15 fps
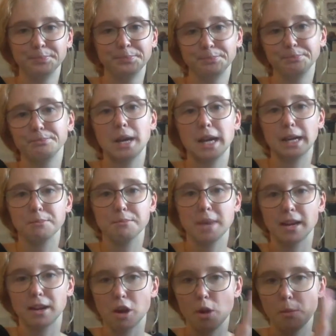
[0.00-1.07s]
my
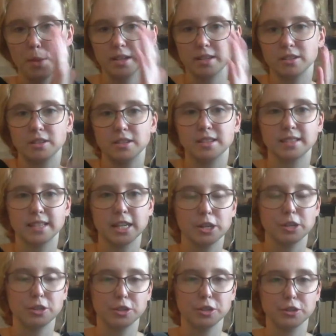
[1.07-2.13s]
comment on his
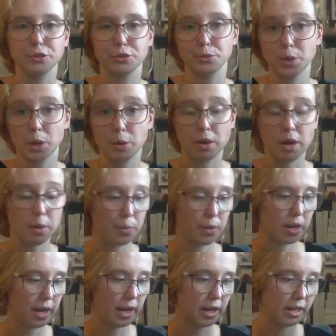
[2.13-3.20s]
character is grow up,
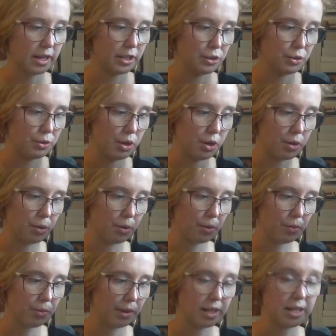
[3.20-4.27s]
and I do know
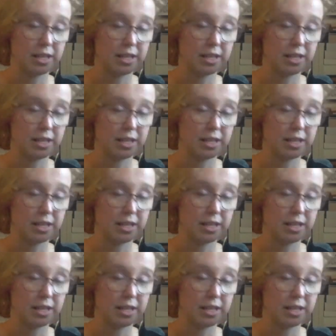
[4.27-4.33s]
that he